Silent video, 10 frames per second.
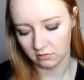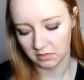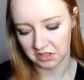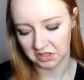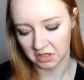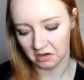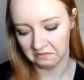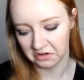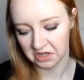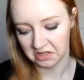does not
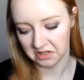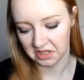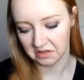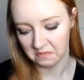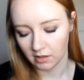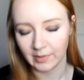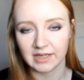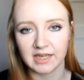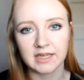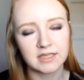cover anything. I
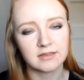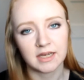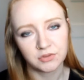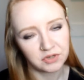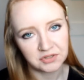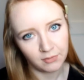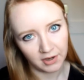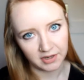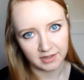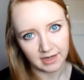mean, that's what it's
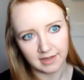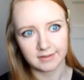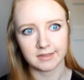marketed as.